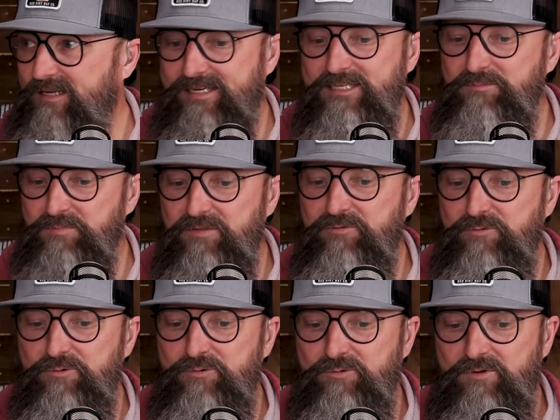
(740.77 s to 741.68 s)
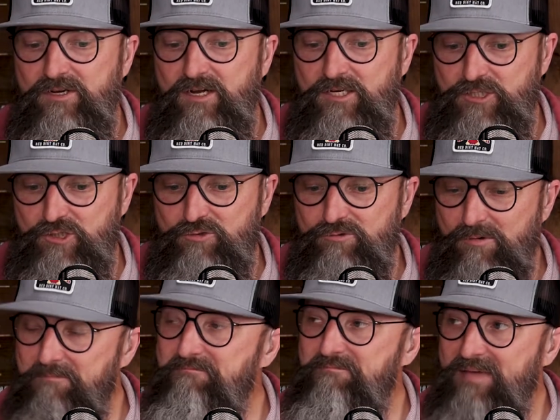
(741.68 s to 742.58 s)
Like he's been through a
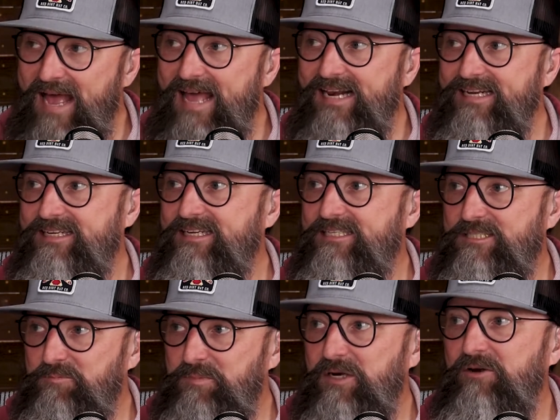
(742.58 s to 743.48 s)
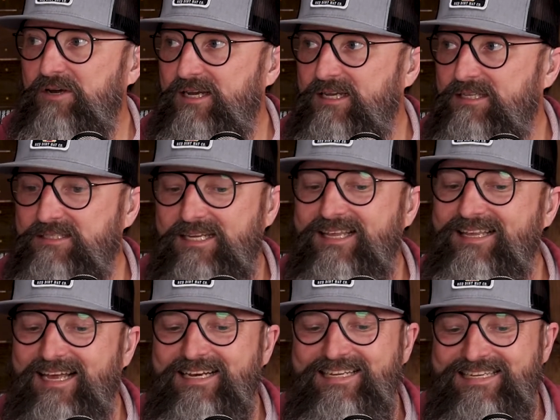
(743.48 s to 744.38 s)
traumatic experience,
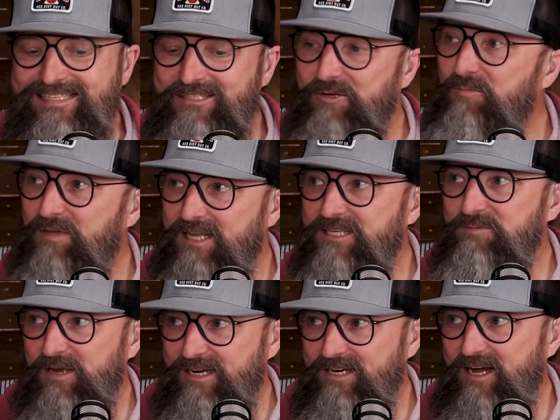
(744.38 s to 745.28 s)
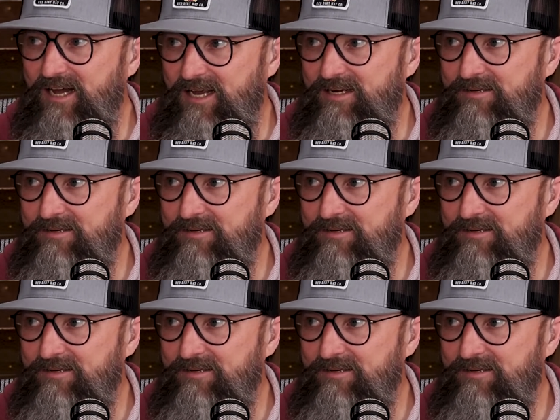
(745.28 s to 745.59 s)
yet he's still blessed by God.